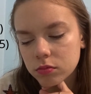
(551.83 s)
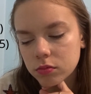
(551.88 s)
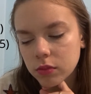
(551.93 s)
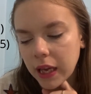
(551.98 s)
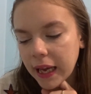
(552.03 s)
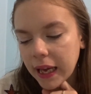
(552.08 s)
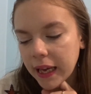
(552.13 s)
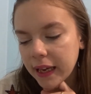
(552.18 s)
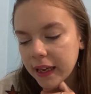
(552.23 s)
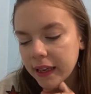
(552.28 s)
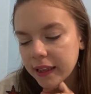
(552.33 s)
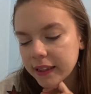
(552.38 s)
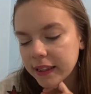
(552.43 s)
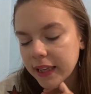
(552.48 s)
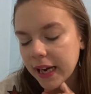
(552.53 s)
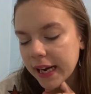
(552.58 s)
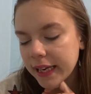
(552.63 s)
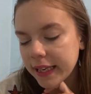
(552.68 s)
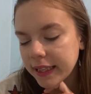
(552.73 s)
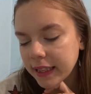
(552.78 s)
and
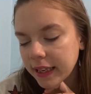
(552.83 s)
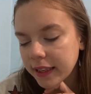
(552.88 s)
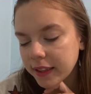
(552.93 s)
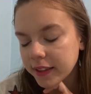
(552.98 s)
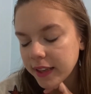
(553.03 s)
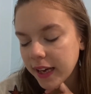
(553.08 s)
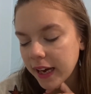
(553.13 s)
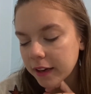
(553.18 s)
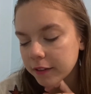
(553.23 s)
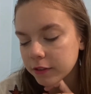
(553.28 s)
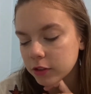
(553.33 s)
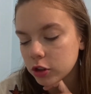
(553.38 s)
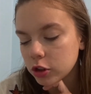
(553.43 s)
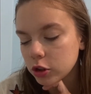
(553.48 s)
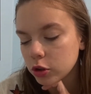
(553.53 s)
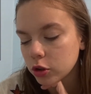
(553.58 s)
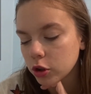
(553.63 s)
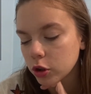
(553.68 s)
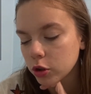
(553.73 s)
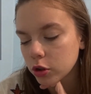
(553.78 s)
I decided to have two
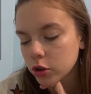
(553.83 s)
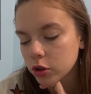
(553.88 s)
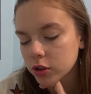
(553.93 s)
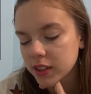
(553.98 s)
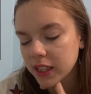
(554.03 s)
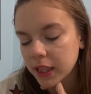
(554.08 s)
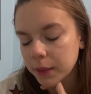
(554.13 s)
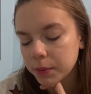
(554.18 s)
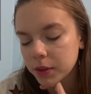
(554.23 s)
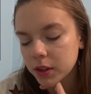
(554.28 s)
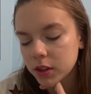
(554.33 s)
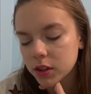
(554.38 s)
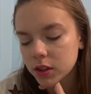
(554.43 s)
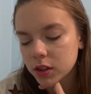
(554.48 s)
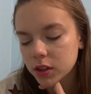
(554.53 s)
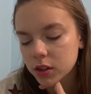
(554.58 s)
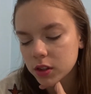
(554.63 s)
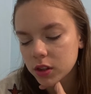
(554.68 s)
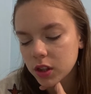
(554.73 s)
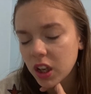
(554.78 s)
glucose
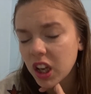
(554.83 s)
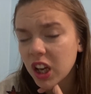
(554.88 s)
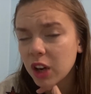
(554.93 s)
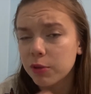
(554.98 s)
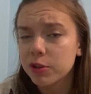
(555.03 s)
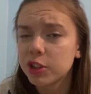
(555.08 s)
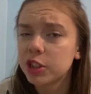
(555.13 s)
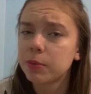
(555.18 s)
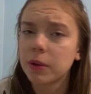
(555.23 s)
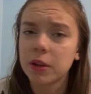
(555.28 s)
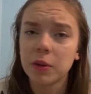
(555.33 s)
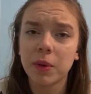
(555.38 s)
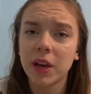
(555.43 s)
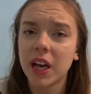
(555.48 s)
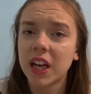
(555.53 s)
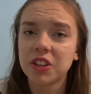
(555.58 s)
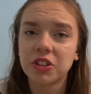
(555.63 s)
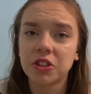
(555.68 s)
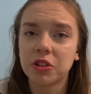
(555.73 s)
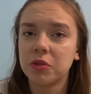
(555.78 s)
tablets which by the way I
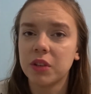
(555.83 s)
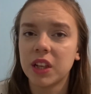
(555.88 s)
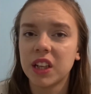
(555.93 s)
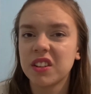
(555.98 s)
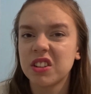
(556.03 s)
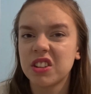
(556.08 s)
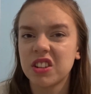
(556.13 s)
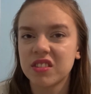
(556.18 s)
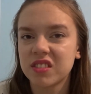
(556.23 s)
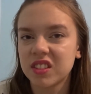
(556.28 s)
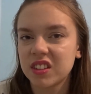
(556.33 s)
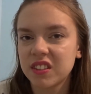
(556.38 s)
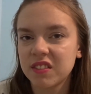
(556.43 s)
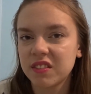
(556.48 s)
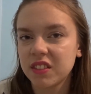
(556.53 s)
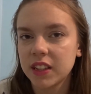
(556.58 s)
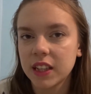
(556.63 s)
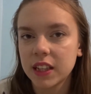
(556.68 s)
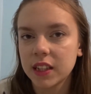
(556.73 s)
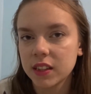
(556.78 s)
don't like, they're not
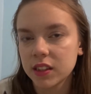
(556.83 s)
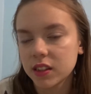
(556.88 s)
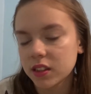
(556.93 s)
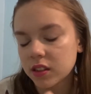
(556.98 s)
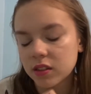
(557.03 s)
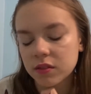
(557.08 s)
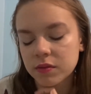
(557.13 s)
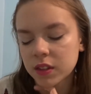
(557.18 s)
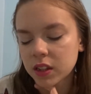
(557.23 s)
nice.